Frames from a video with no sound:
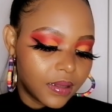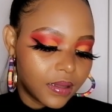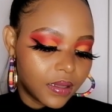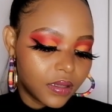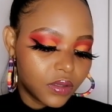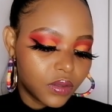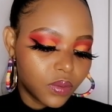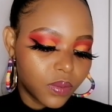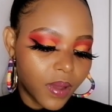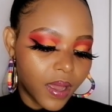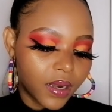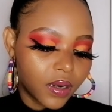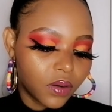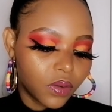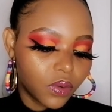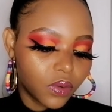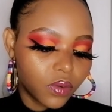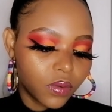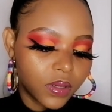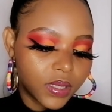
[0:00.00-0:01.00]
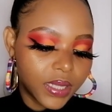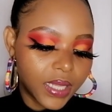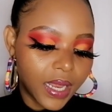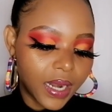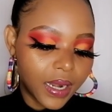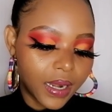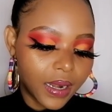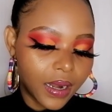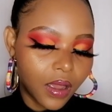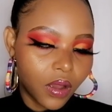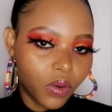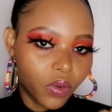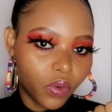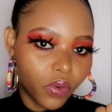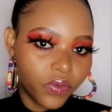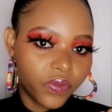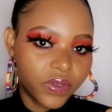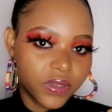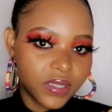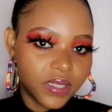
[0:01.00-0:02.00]
this one Utotella,
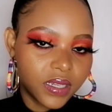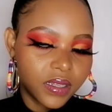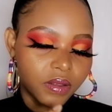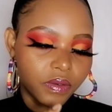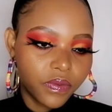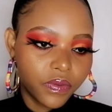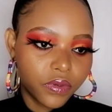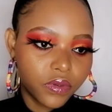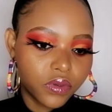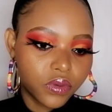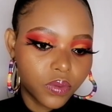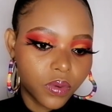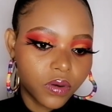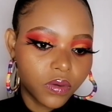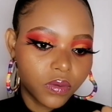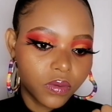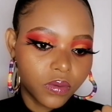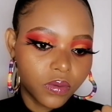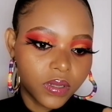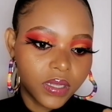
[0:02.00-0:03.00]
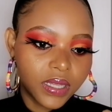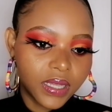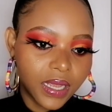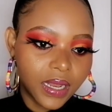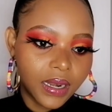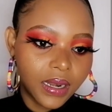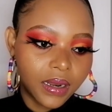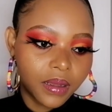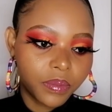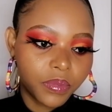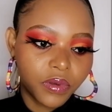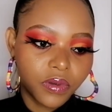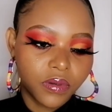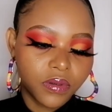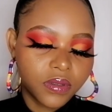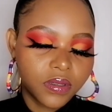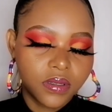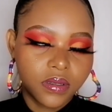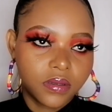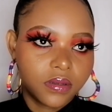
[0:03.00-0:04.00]
obviously, the first one Utotella
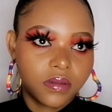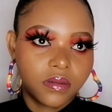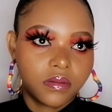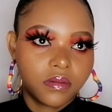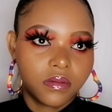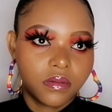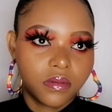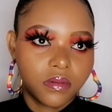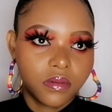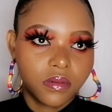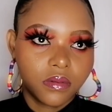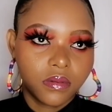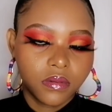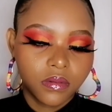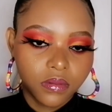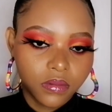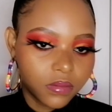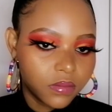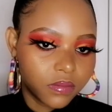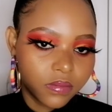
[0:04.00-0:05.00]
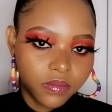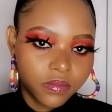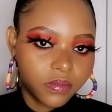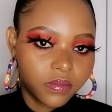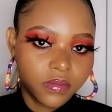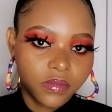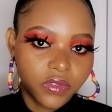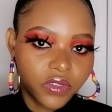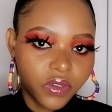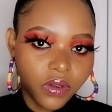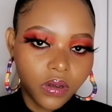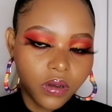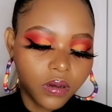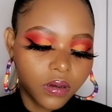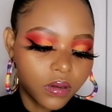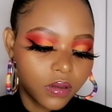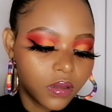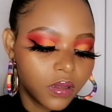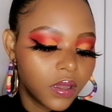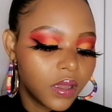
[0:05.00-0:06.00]
because
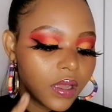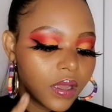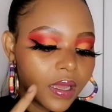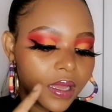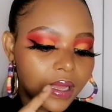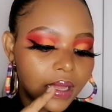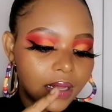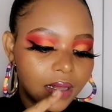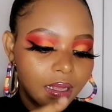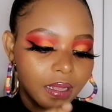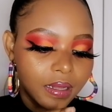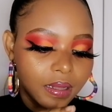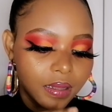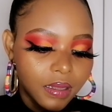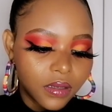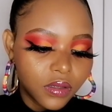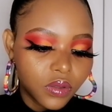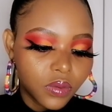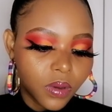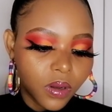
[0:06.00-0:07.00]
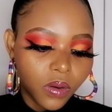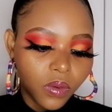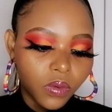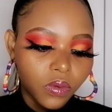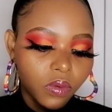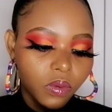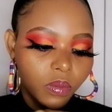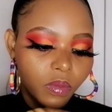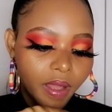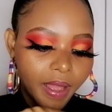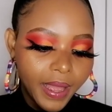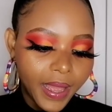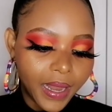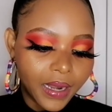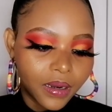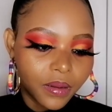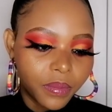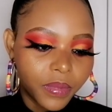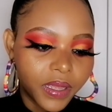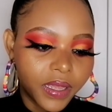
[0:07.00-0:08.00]
duh. Then this one
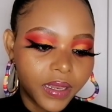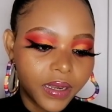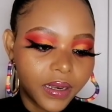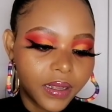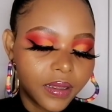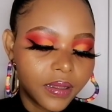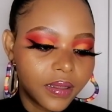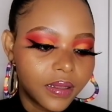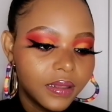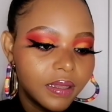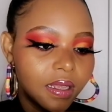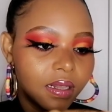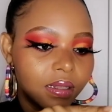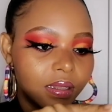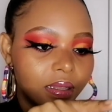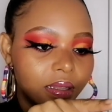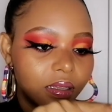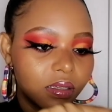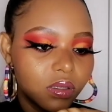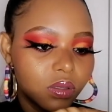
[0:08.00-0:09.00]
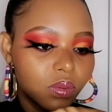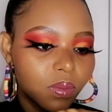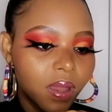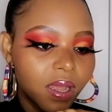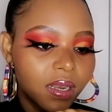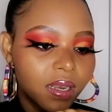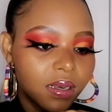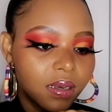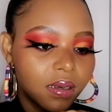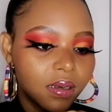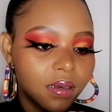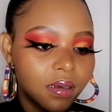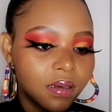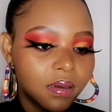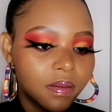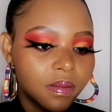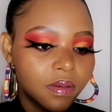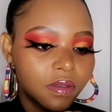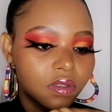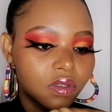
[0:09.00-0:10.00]
Utomkhalemela. Then this one
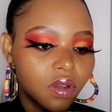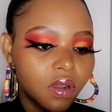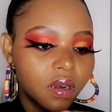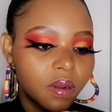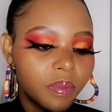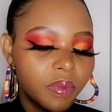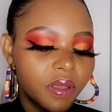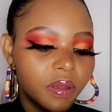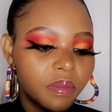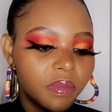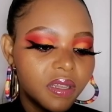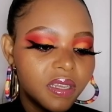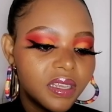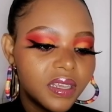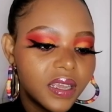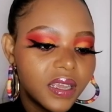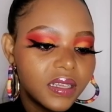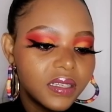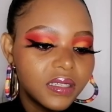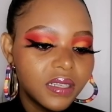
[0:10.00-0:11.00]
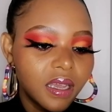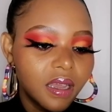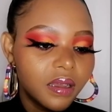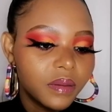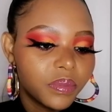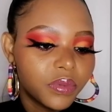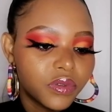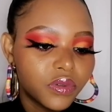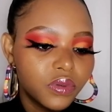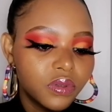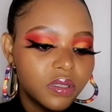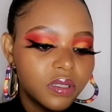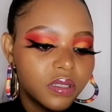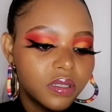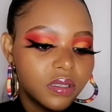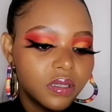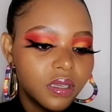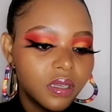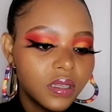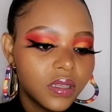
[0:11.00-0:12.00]
is gonna be a mediator
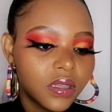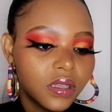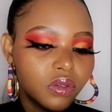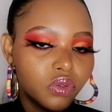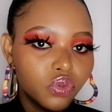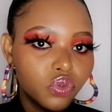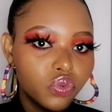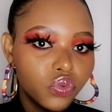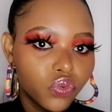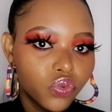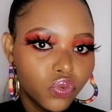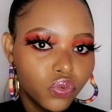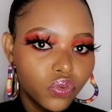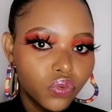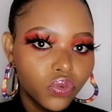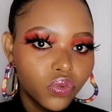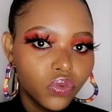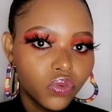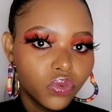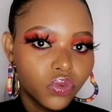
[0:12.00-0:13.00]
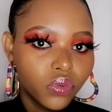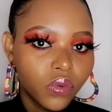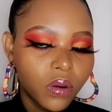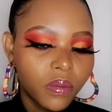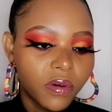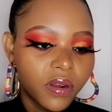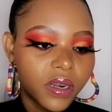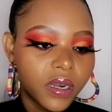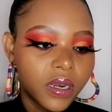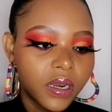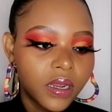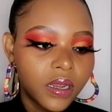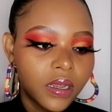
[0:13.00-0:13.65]
between the two or one